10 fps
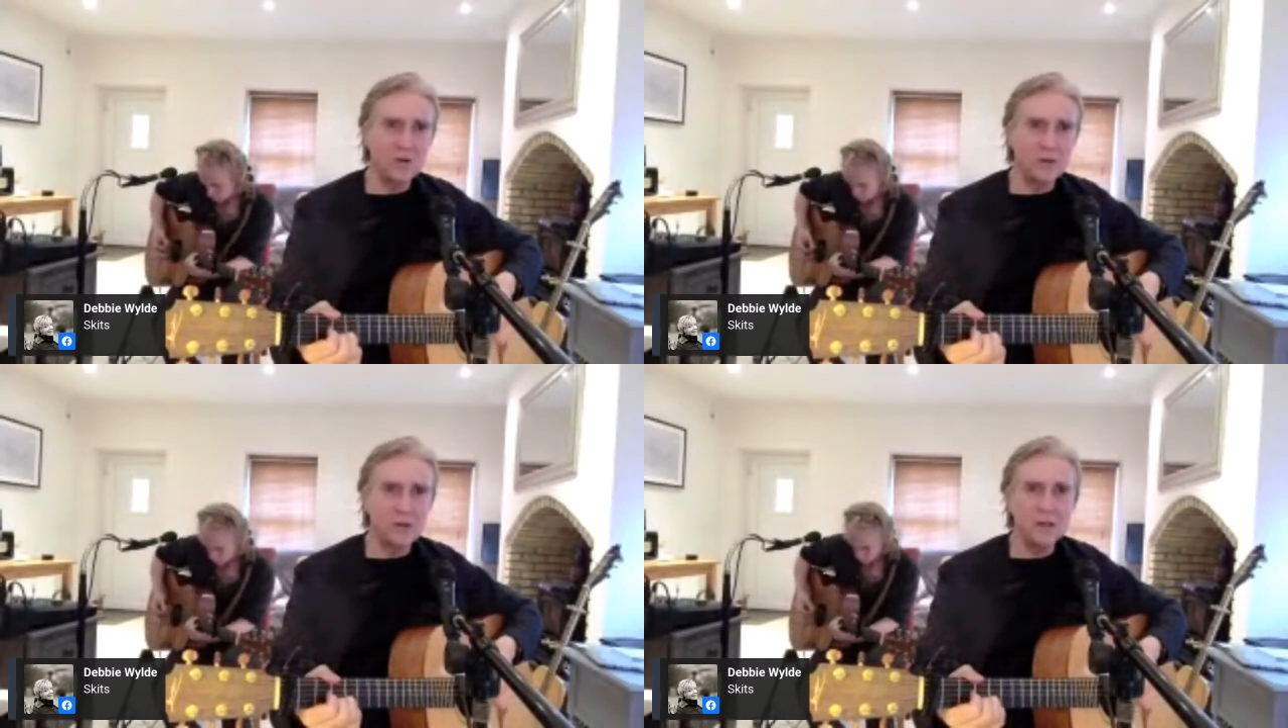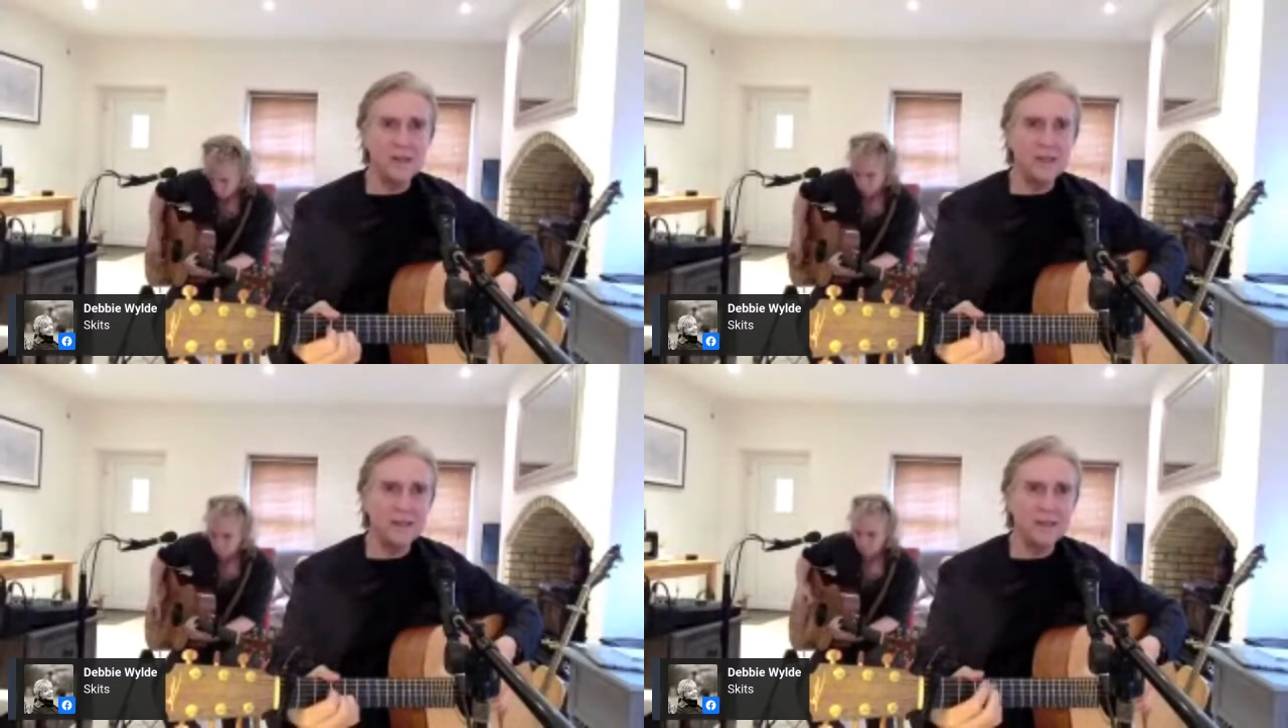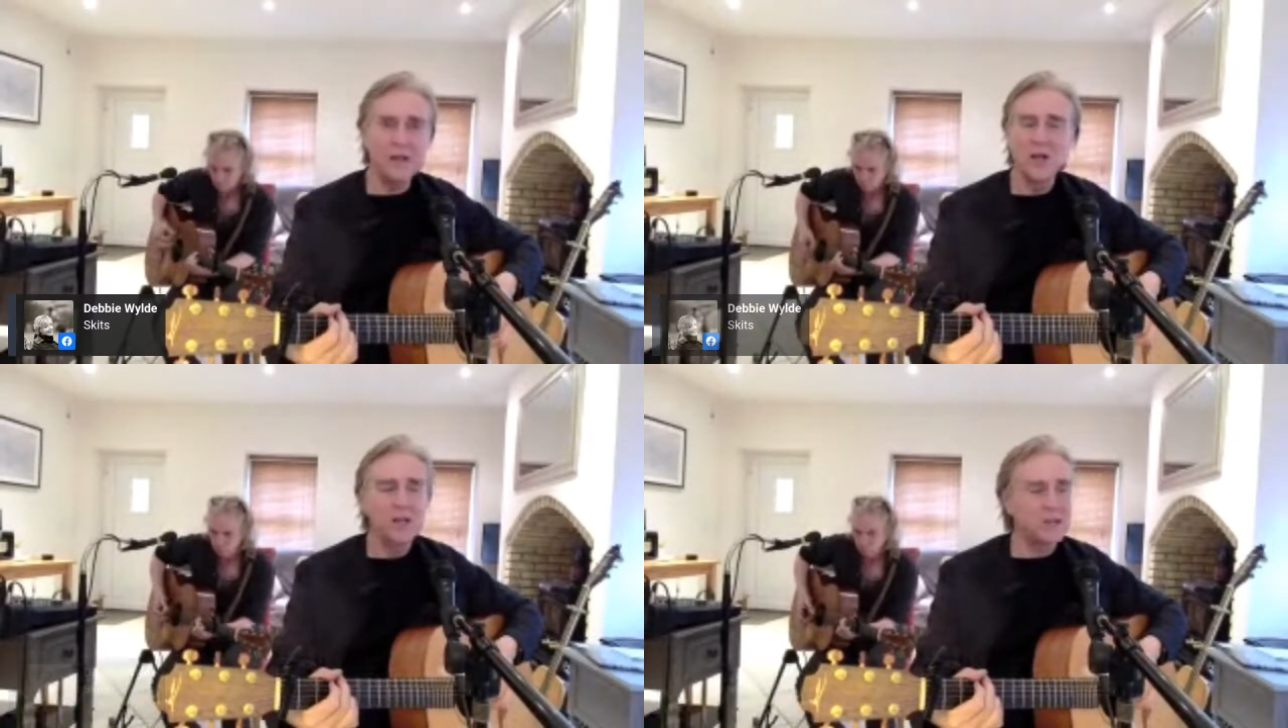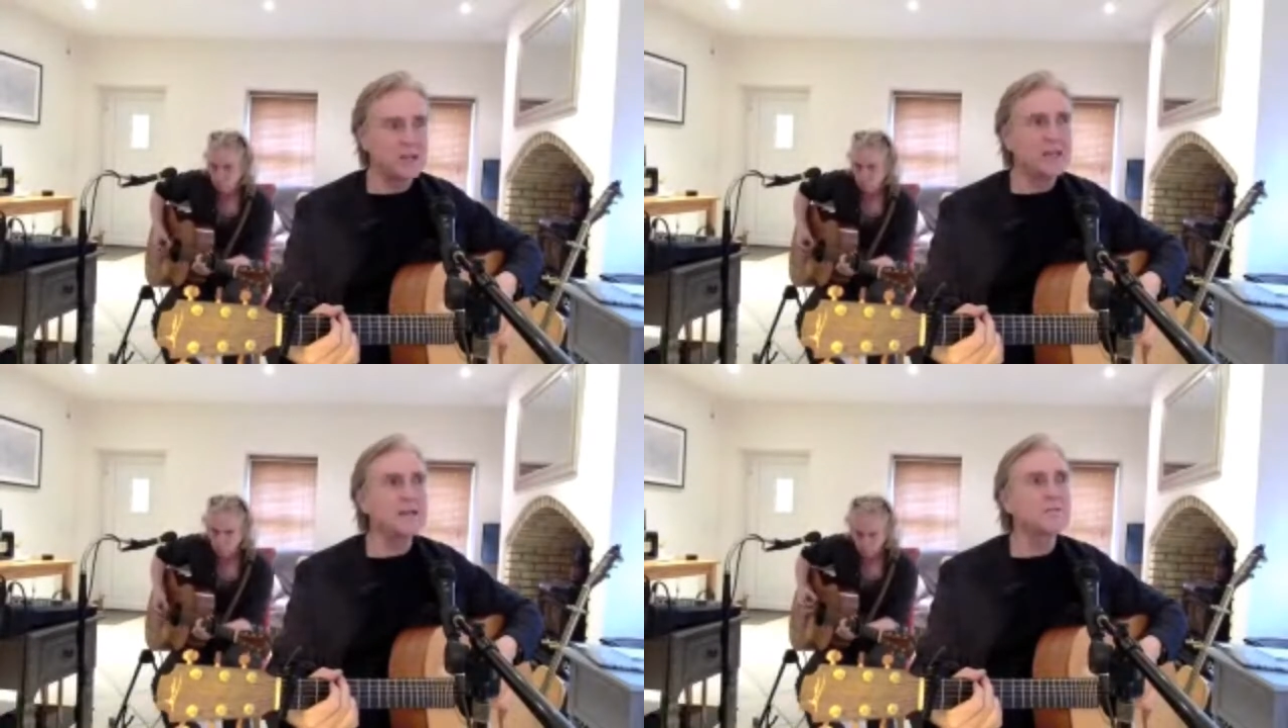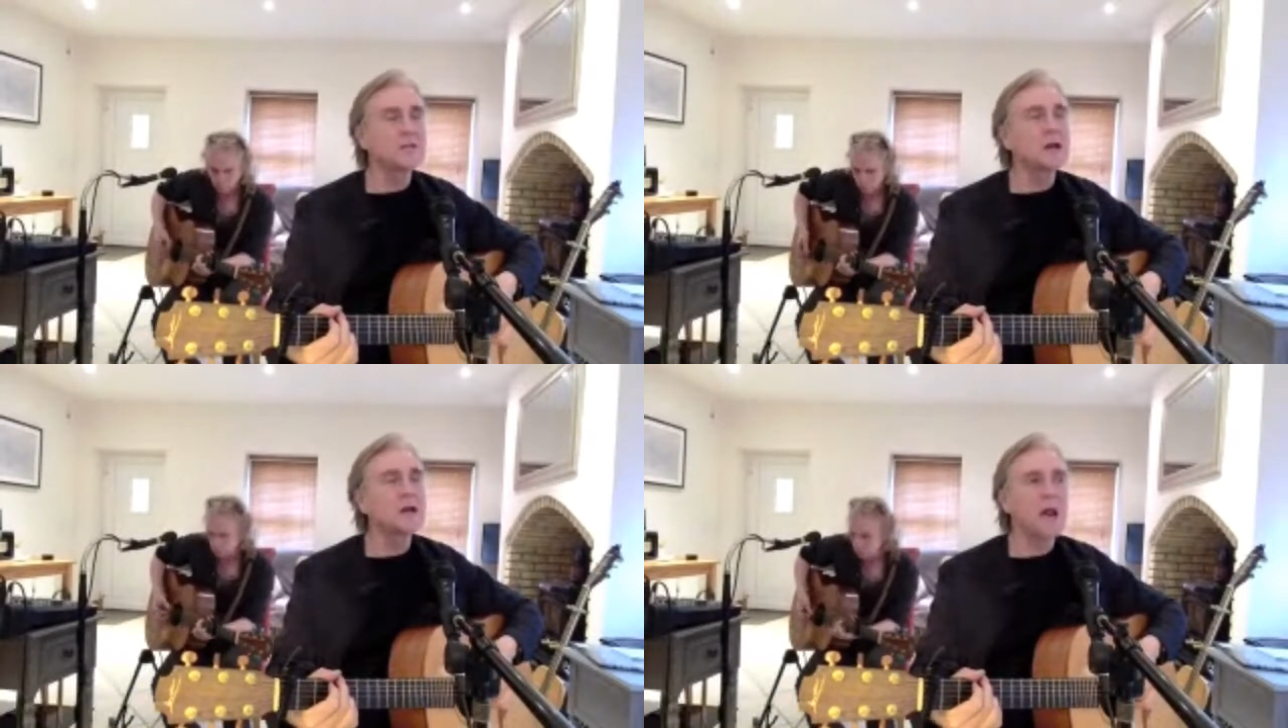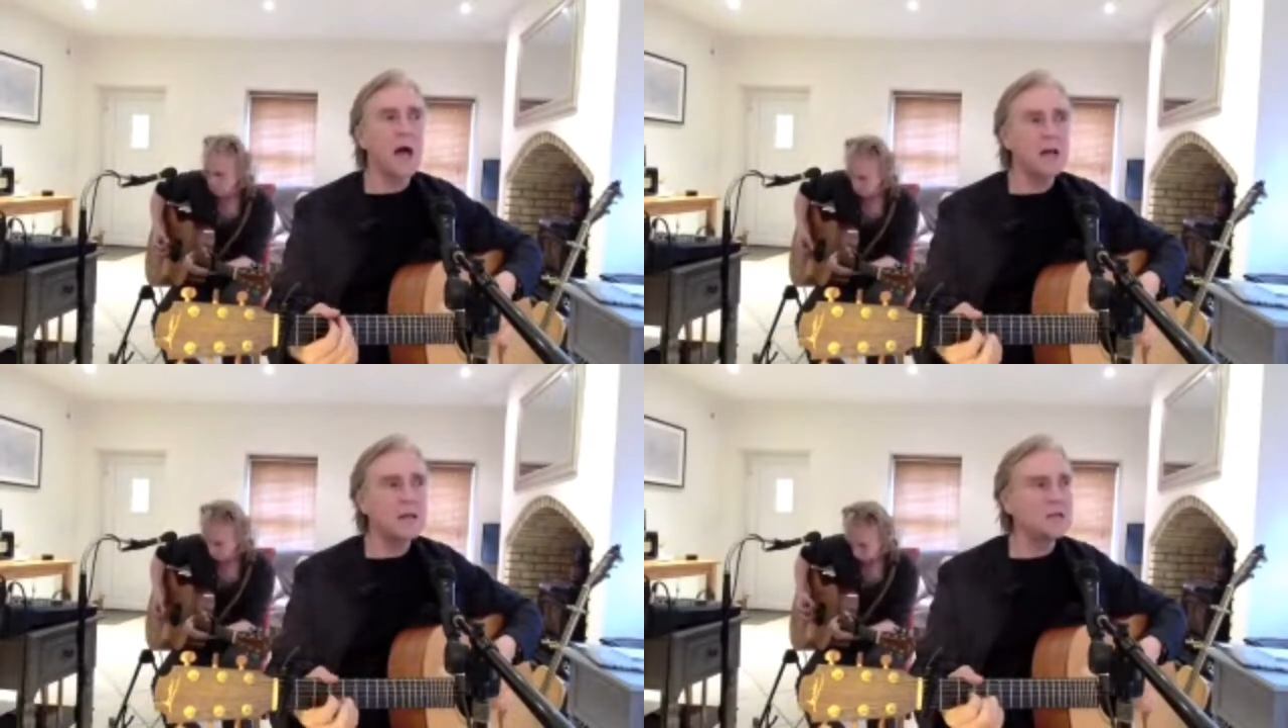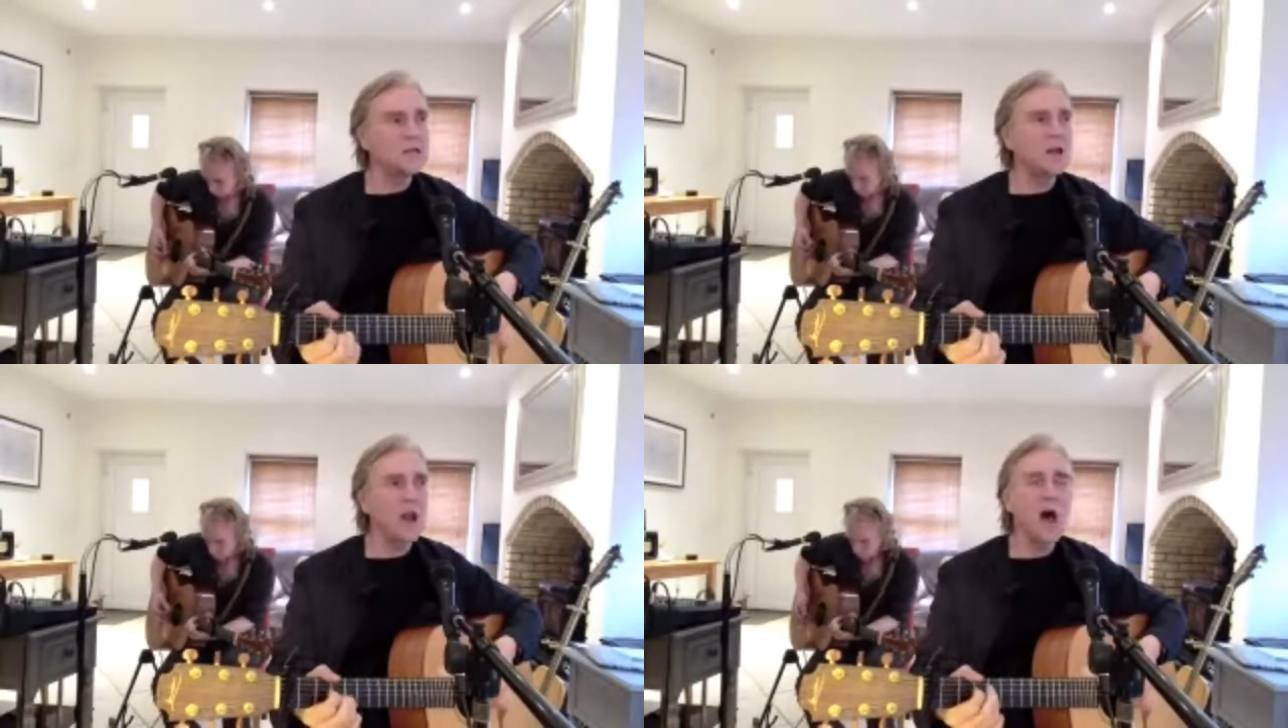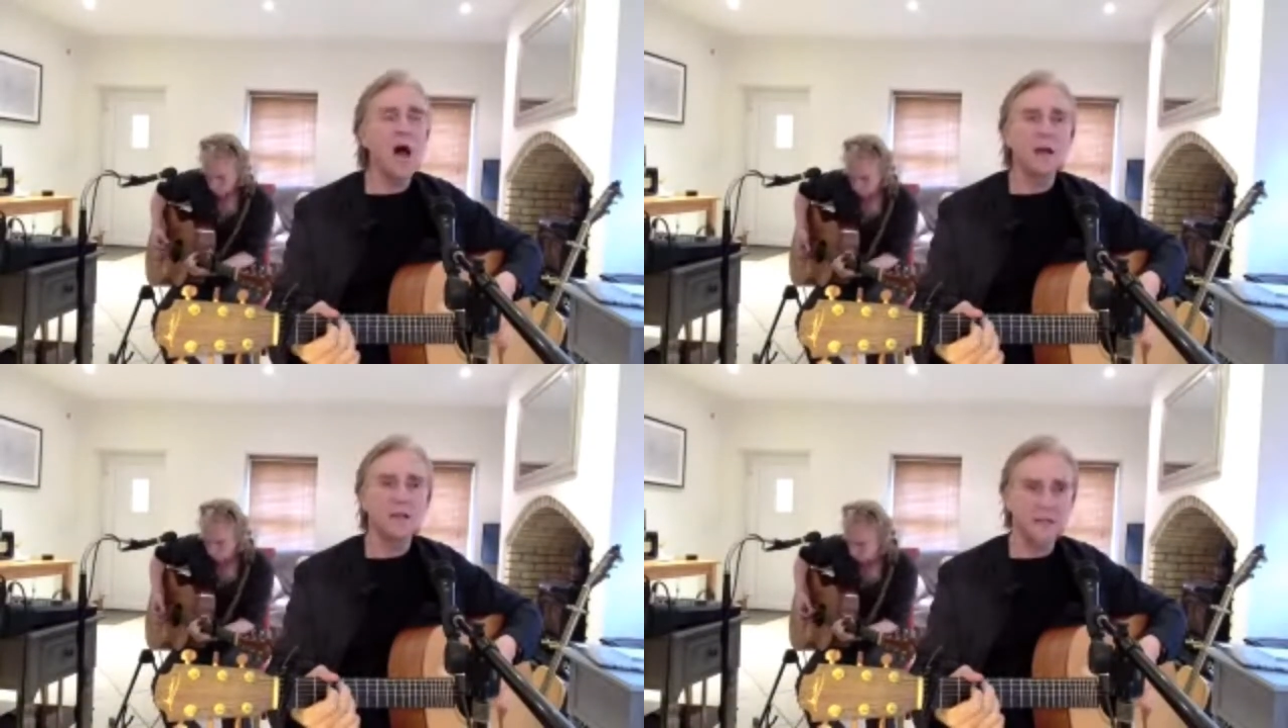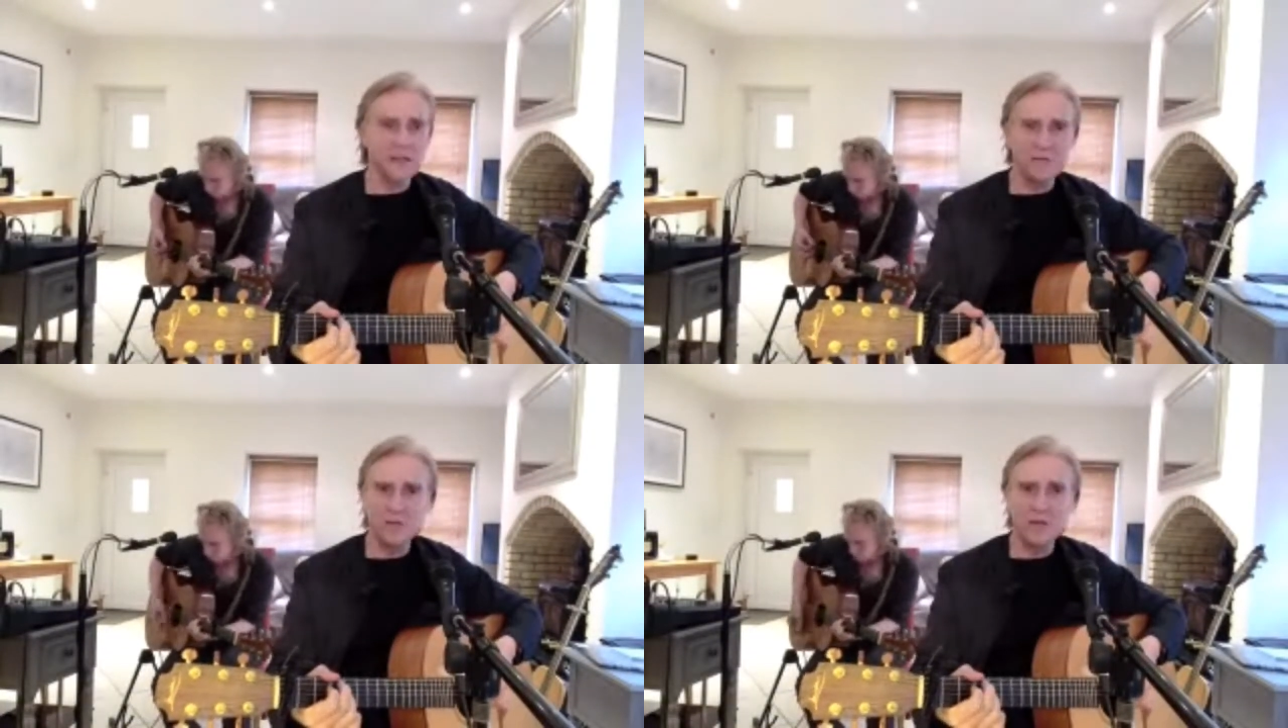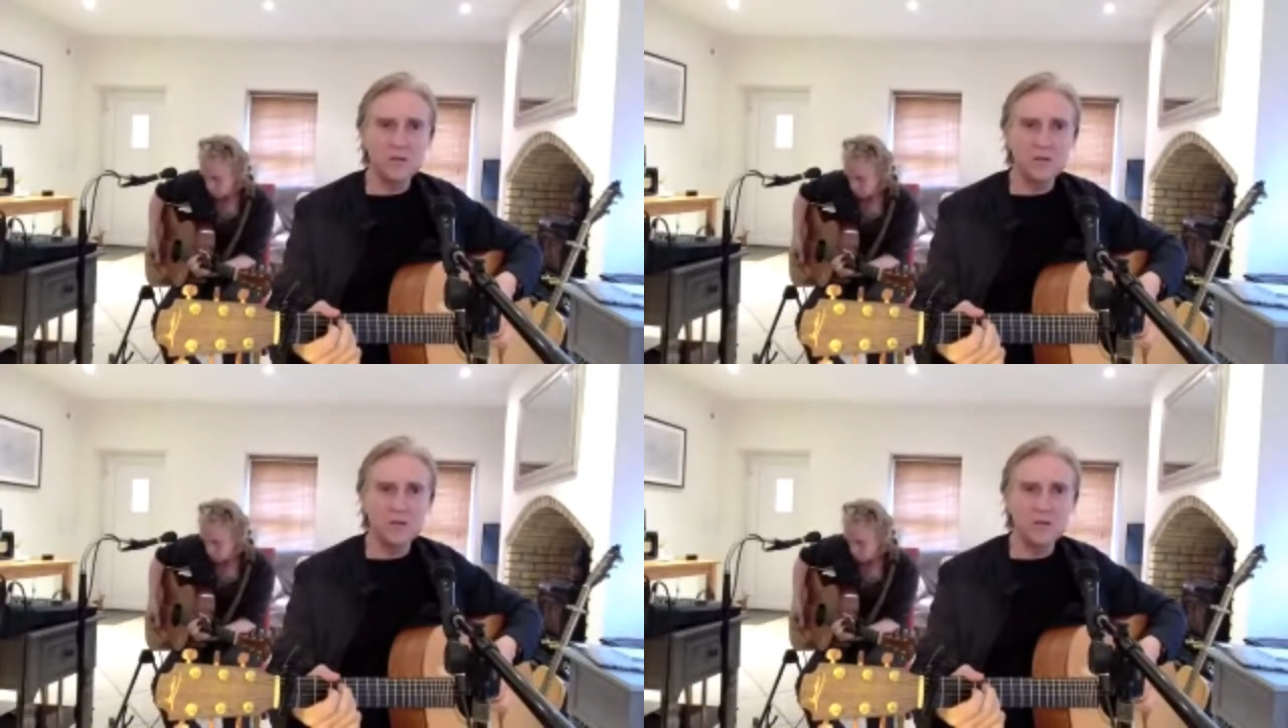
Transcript: she dims the lights along separate